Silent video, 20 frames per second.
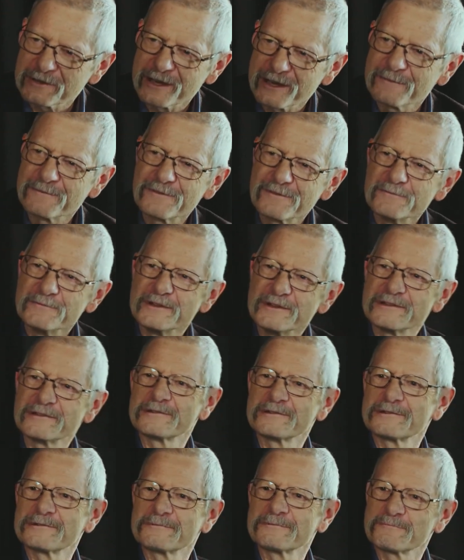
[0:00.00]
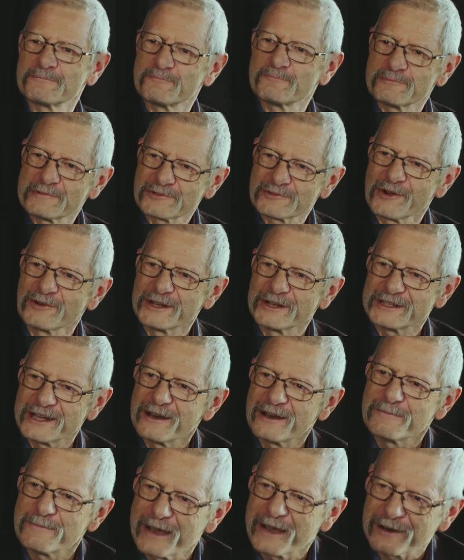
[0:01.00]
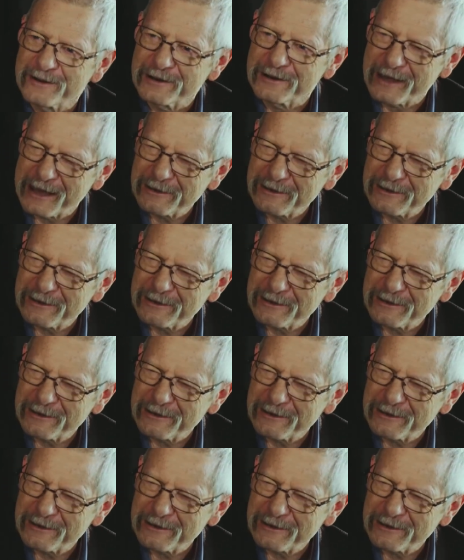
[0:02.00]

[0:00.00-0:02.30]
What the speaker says: come from this strongly typed background.